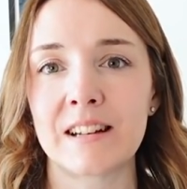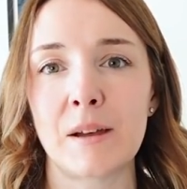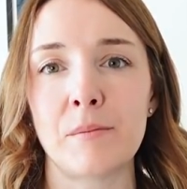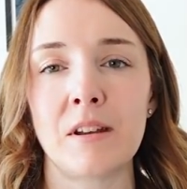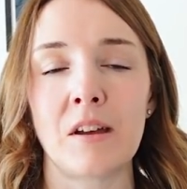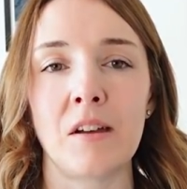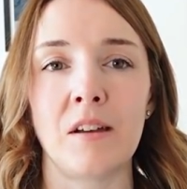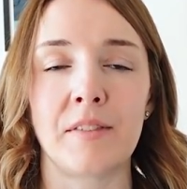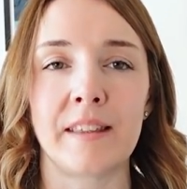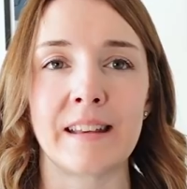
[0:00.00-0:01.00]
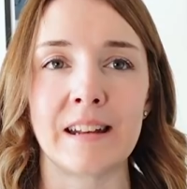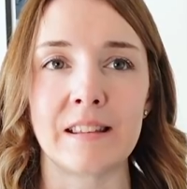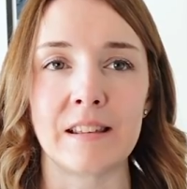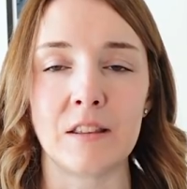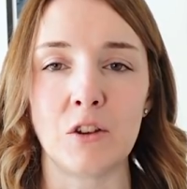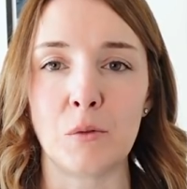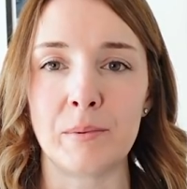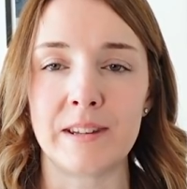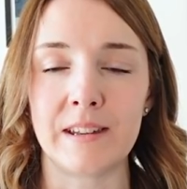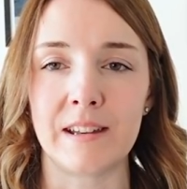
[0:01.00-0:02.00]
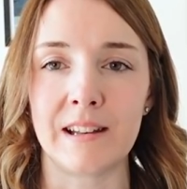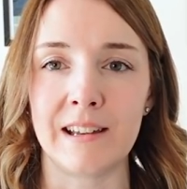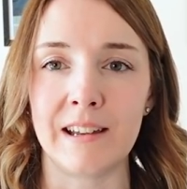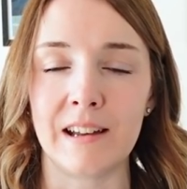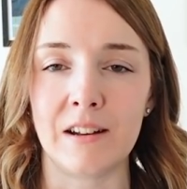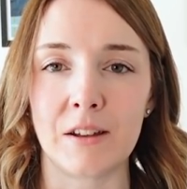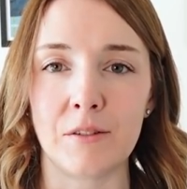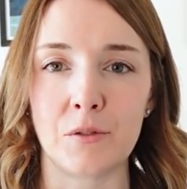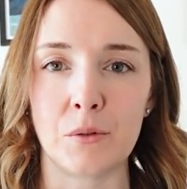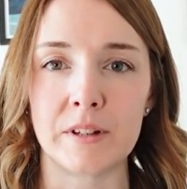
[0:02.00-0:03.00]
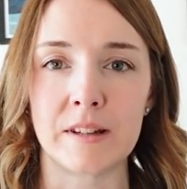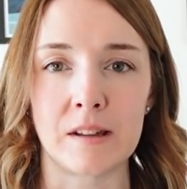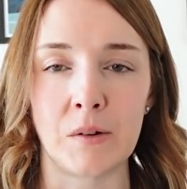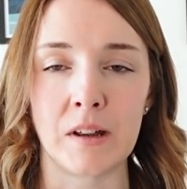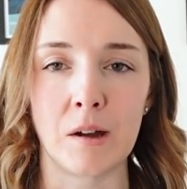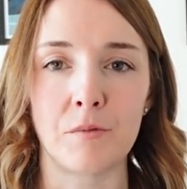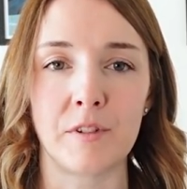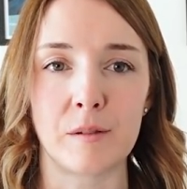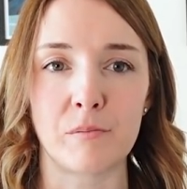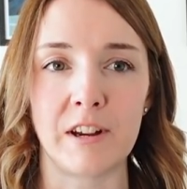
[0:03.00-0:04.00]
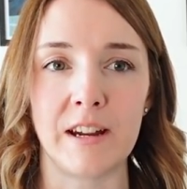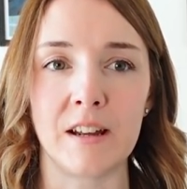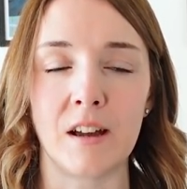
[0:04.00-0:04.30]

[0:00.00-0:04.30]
Let me know if there's anything that you're particularly looking forward to sewing up for spring.